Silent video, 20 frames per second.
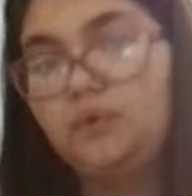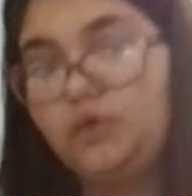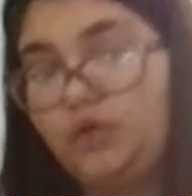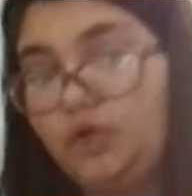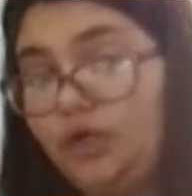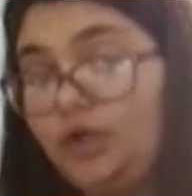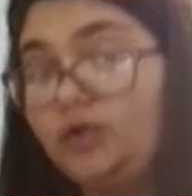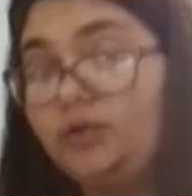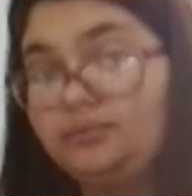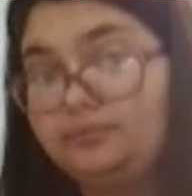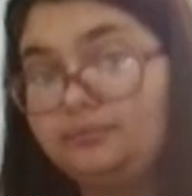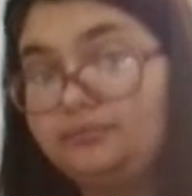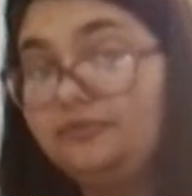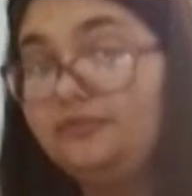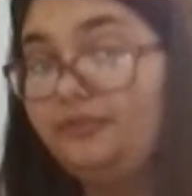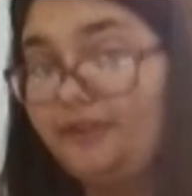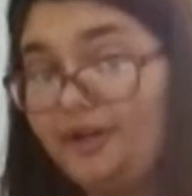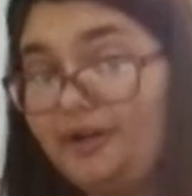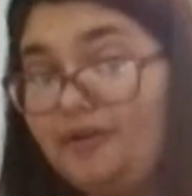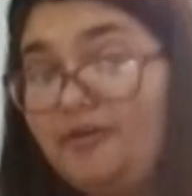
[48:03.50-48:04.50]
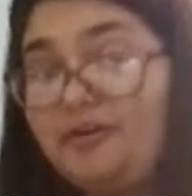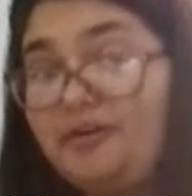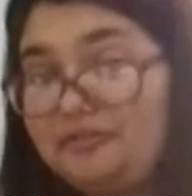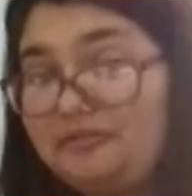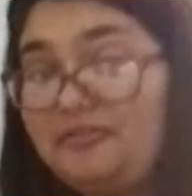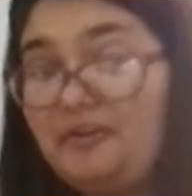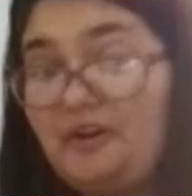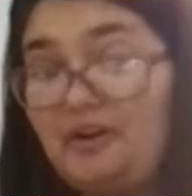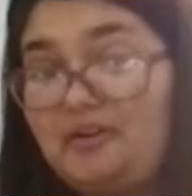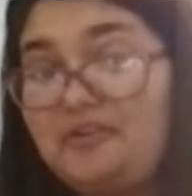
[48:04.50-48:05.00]
You're very
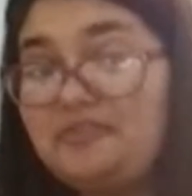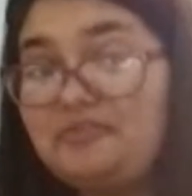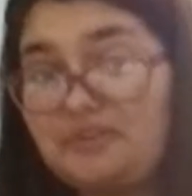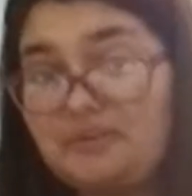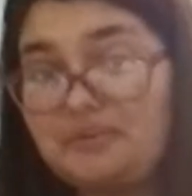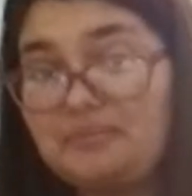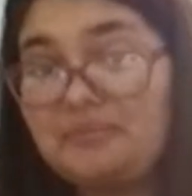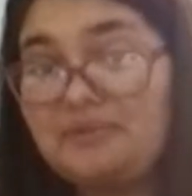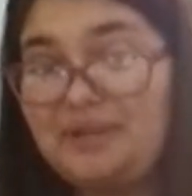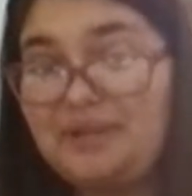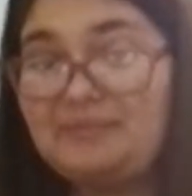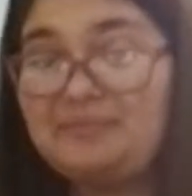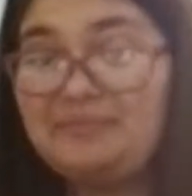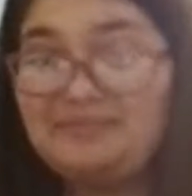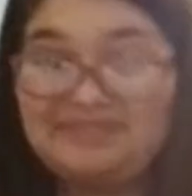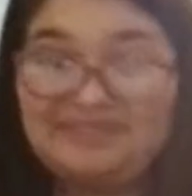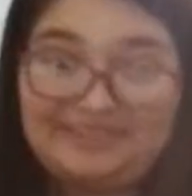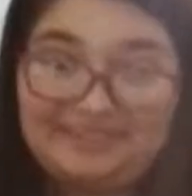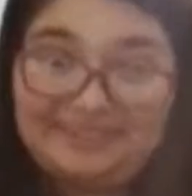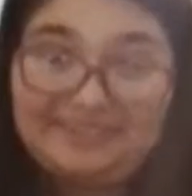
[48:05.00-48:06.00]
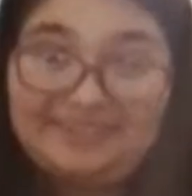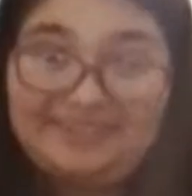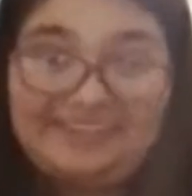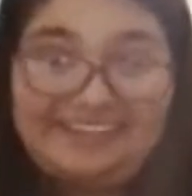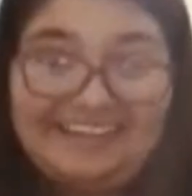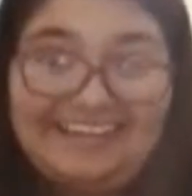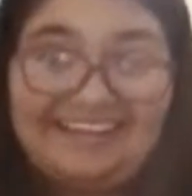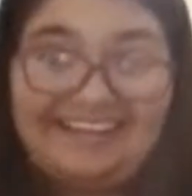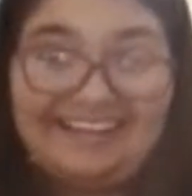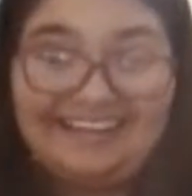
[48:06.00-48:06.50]
far from me, but
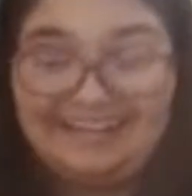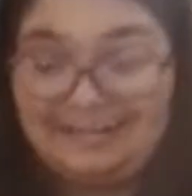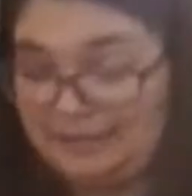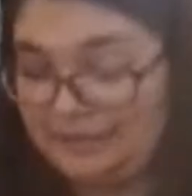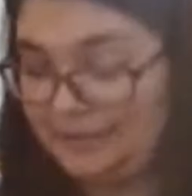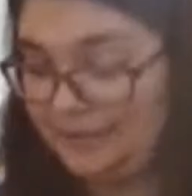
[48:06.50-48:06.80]
okay.